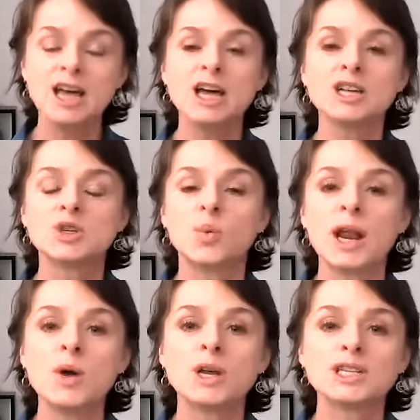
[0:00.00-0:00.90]
So what
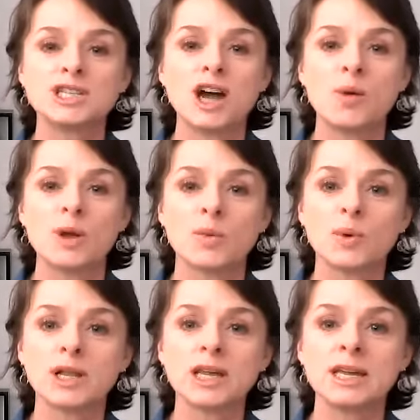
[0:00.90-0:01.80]
I want to start with
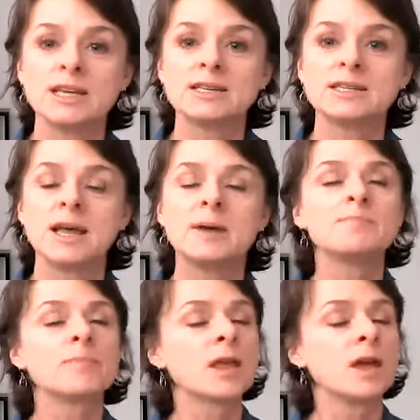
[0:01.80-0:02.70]
really is
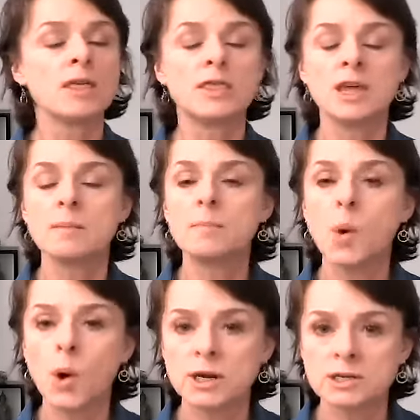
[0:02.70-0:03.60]
the
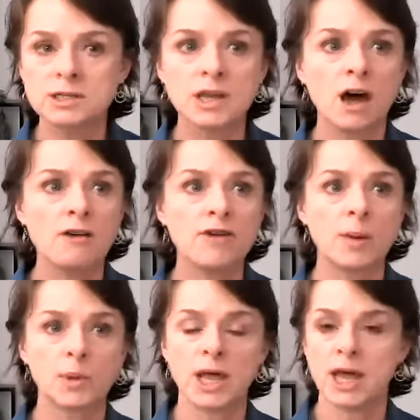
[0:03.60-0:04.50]
importance of
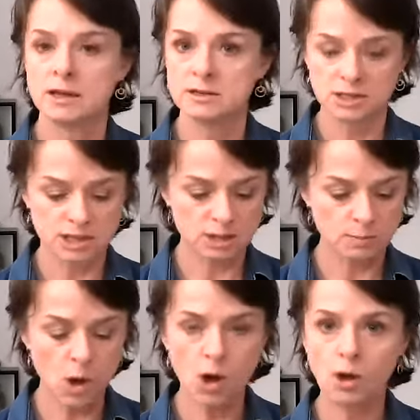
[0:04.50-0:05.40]
a plan, just
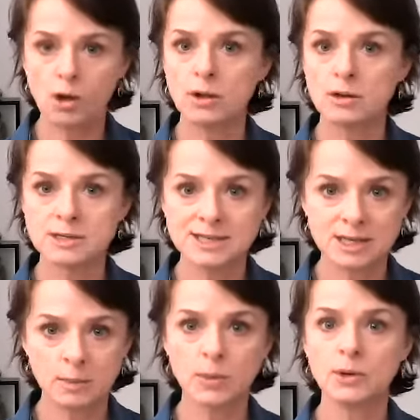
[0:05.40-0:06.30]
small,
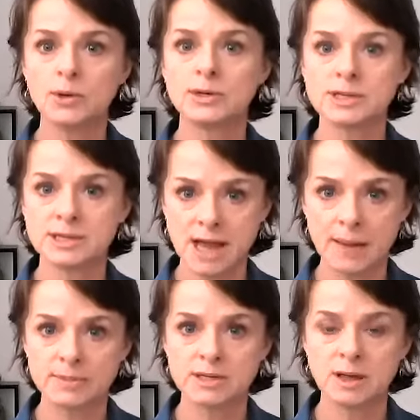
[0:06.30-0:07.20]
simple
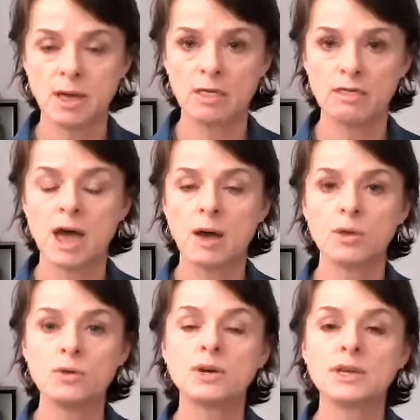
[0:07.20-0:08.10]
steps that
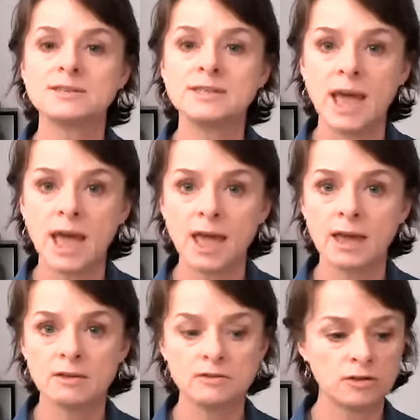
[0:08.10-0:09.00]
you can
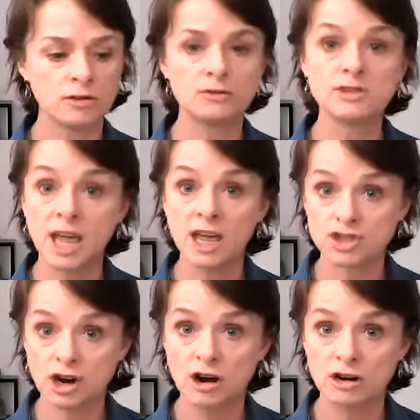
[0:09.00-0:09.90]
take to take
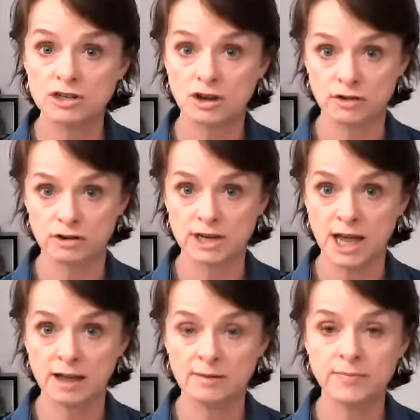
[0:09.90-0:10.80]
charge of your
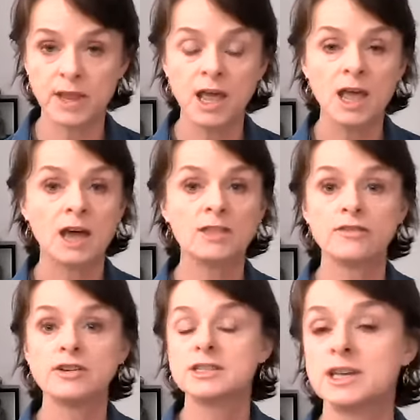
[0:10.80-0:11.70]
day. And the
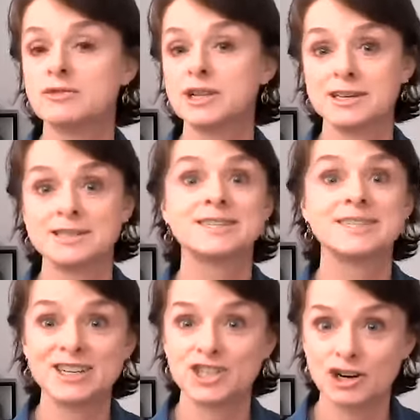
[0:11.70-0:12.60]
first really is to
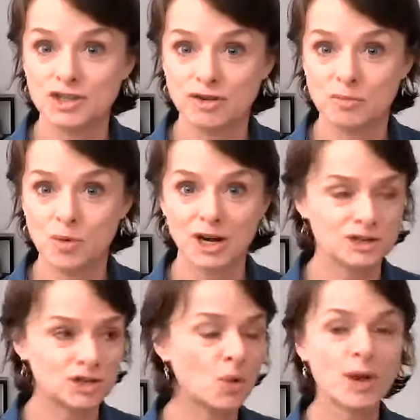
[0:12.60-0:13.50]
take charge of your
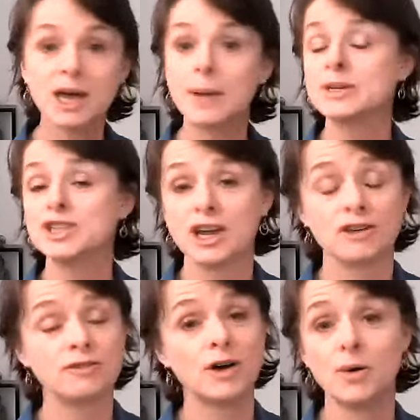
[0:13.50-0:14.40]
morning. Don't wake up and check
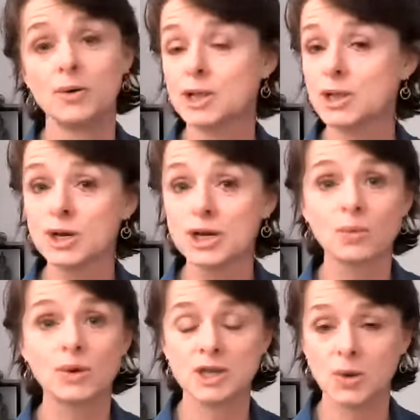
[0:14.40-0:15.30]
your phone and look at
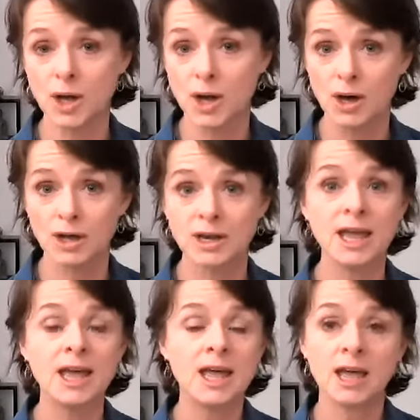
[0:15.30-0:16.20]
what's going on
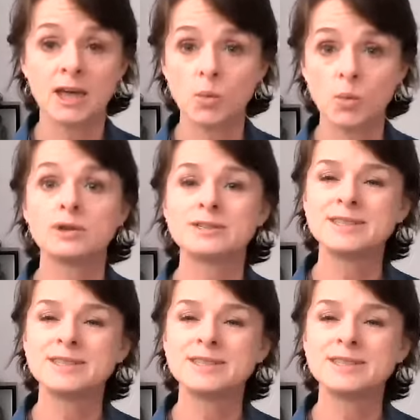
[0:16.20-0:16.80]
in the world.